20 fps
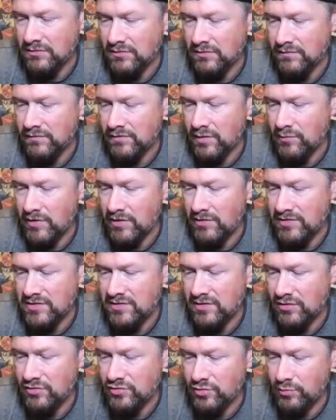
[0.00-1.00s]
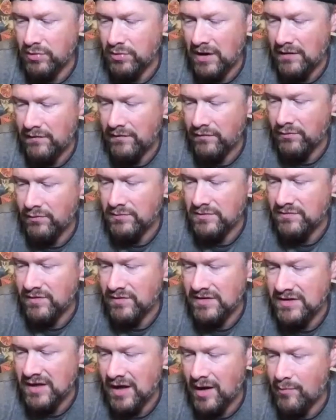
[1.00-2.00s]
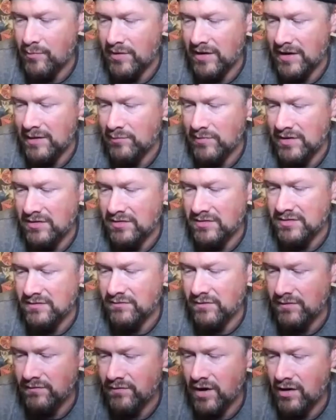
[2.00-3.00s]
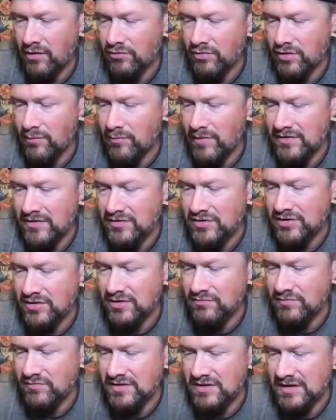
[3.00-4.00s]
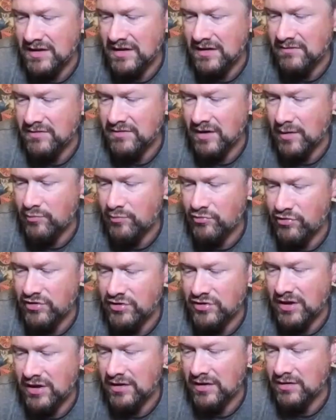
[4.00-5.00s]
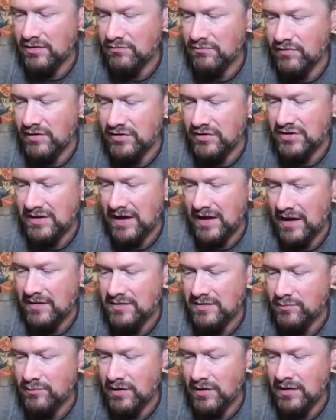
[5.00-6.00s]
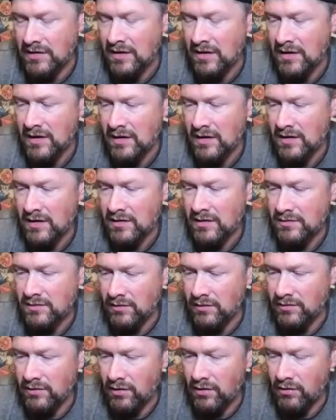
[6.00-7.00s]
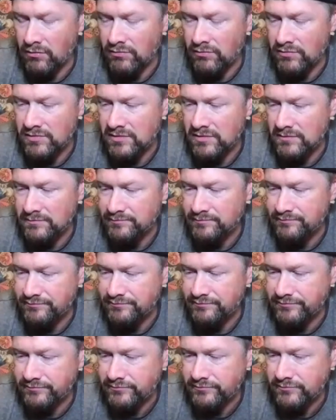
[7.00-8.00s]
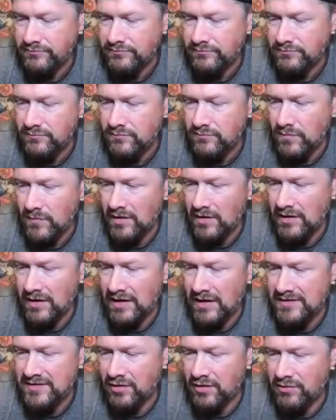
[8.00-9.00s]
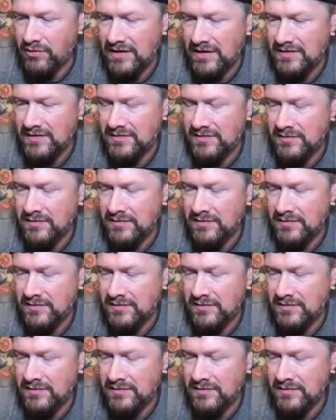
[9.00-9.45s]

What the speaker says: of Camille's social platforms for the time being because of the vile comments she has received. I appreciate you reaching out to me. Connor Holt. Yeah, so he's